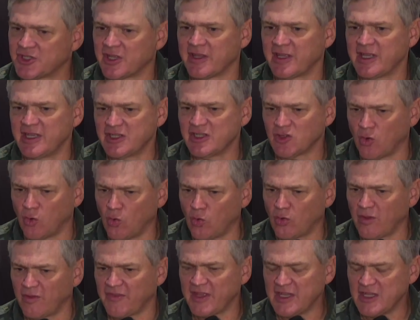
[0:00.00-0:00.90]
So these,
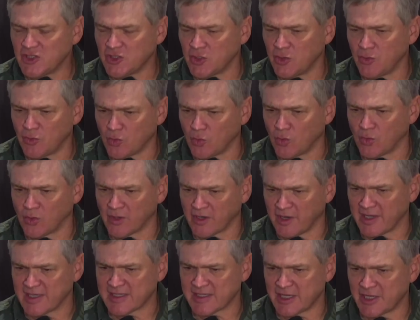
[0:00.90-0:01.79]
all of these youth
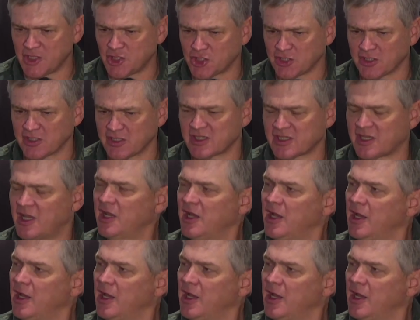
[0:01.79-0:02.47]
organisations